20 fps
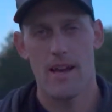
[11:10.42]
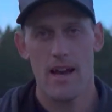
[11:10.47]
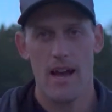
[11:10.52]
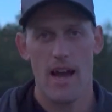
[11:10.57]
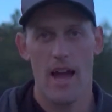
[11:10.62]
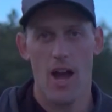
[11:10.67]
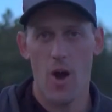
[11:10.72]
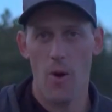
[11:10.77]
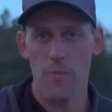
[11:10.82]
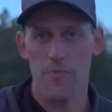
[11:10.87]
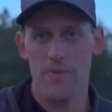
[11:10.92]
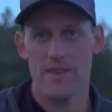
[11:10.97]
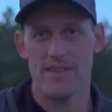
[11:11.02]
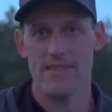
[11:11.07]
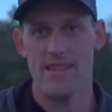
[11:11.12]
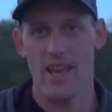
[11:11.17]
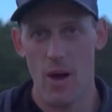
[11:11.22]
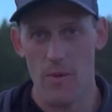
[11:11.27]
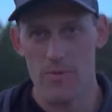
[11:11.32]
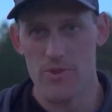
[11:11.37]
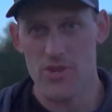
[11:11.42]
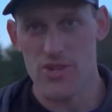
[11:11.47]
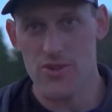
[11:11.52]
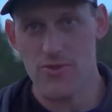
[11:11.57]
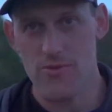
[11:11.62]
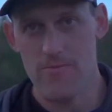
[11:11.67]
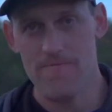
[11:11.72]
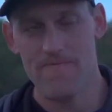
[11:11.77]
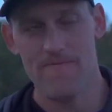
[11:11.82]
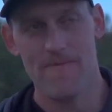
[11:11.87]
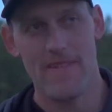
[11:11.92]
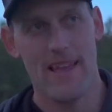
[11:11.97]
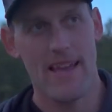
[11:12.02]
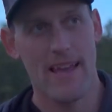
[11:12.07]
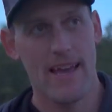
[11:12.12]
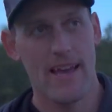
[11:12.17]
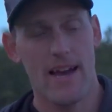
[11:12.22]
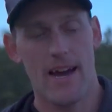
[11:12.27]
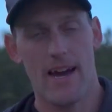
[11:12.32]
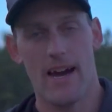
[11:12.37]
I hope this helps you.
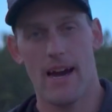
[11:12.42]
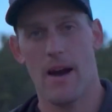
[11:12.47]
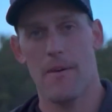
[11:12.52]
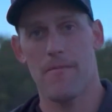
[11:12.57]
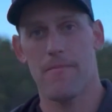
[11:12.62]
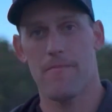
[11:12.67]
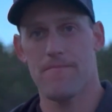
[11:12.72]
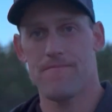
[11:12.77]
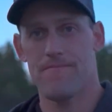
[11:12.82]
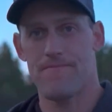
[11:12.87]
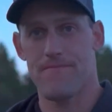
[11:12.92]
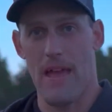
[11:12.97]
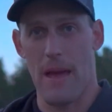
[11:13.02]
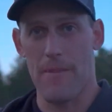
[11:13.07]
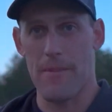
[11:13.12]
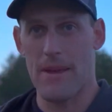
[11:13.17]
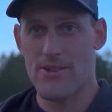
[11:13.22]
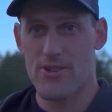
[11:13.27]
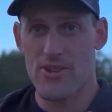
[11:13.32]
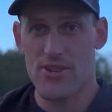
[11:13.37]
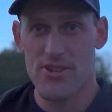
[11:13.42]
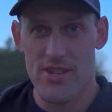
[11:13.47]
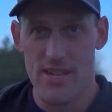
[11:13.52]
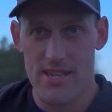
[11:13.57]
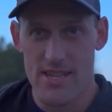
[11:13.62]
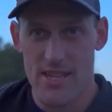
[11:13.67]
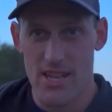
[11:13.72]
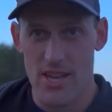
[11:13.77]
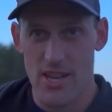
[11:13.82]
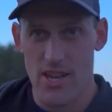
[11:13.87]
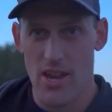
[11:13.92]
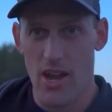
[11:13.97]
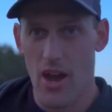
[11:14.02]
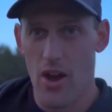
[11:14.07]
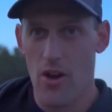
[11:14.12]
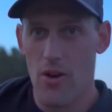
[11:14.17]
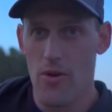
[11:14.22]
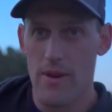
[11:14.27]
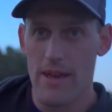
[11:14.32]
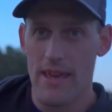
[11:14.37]
I'm interested to
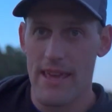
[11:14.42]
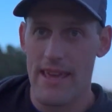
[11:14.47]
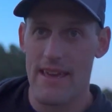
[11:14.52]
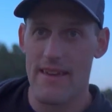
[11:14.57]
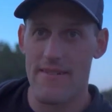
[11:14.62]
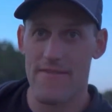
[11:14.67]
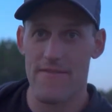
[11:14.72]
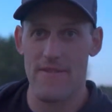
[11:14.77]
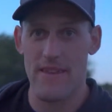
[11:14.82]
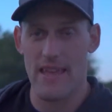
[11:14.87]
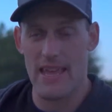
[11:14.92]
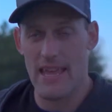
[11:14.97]
know if